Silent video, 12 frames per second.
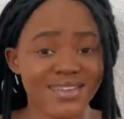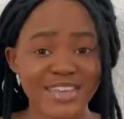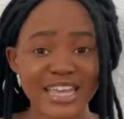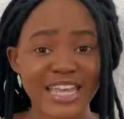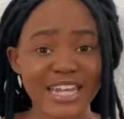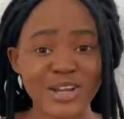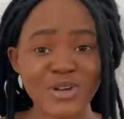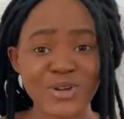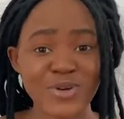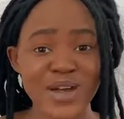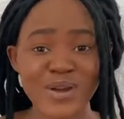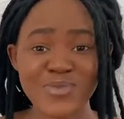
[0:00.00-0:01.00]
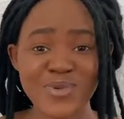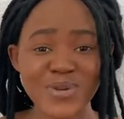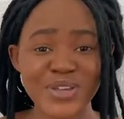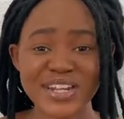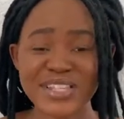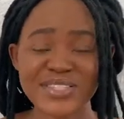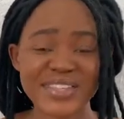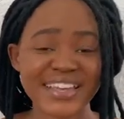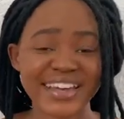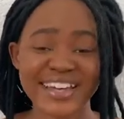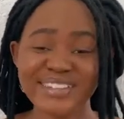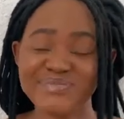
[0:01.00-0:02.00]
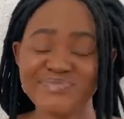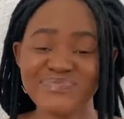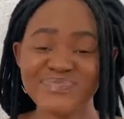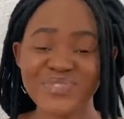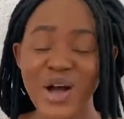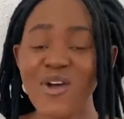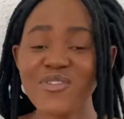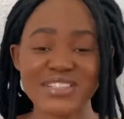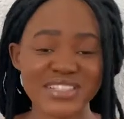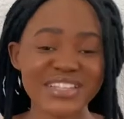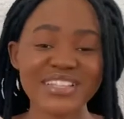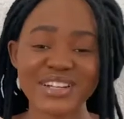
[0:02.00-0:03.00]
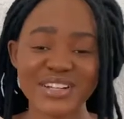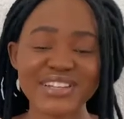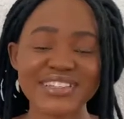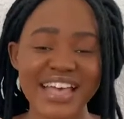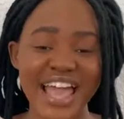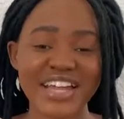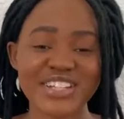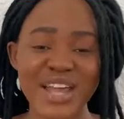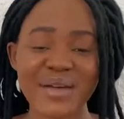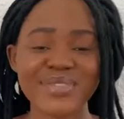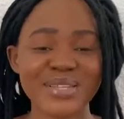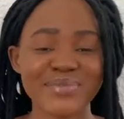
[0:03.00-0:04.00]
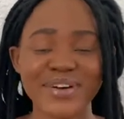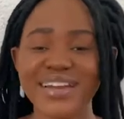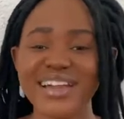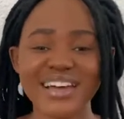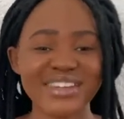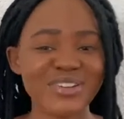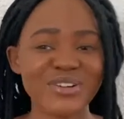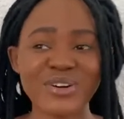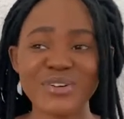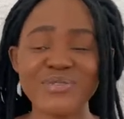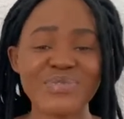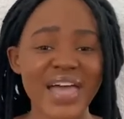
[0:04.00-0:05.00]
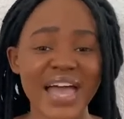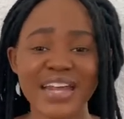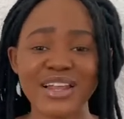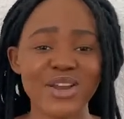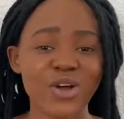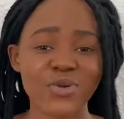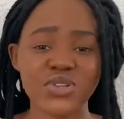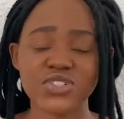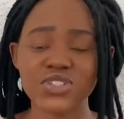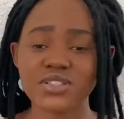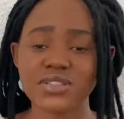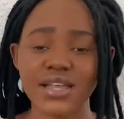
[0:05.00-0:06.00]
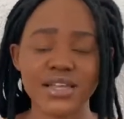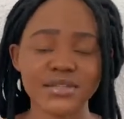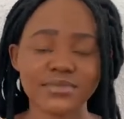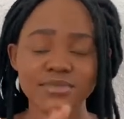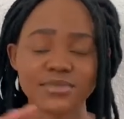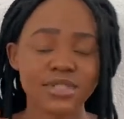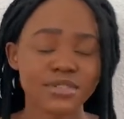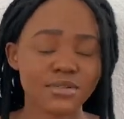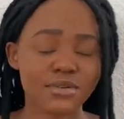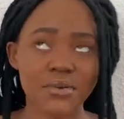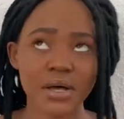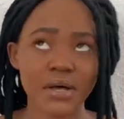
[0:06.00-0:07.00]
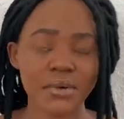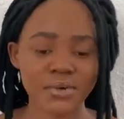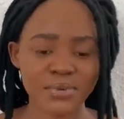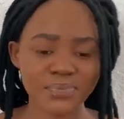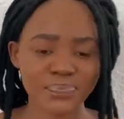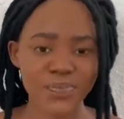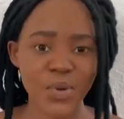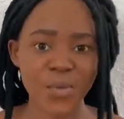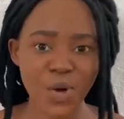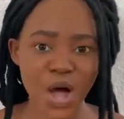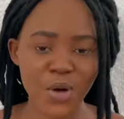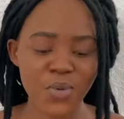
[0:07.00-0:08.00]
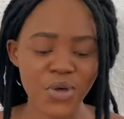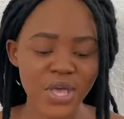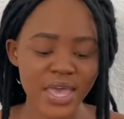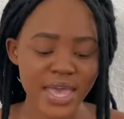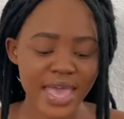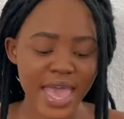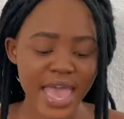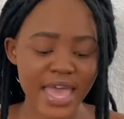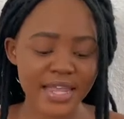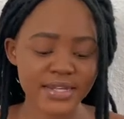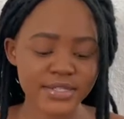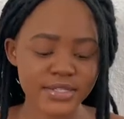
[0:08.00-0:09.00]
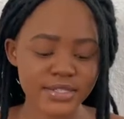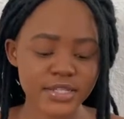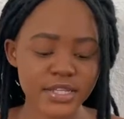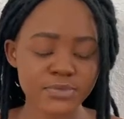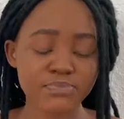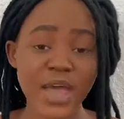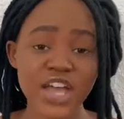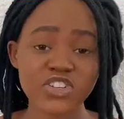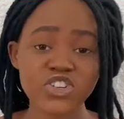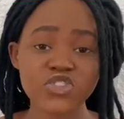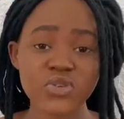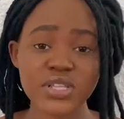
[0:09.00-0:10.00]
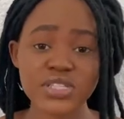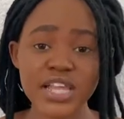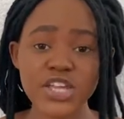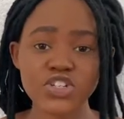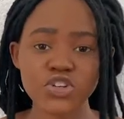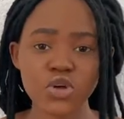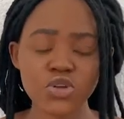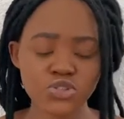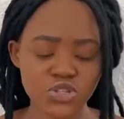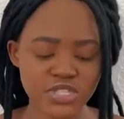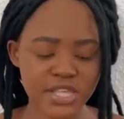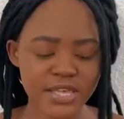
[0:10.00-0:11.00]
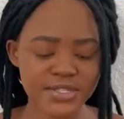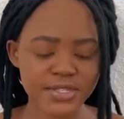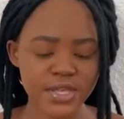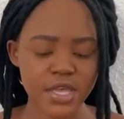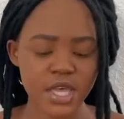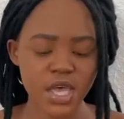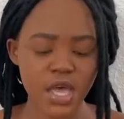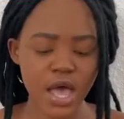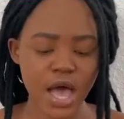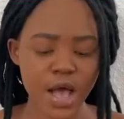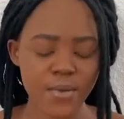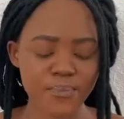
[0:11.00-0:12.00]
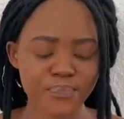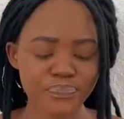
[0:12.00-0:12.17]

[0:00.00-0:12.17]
And I don't know what more you need to hear. Obviously the entire chapter, but you know, that alone is just like, wow, wow. And the Passion Translation also says, um,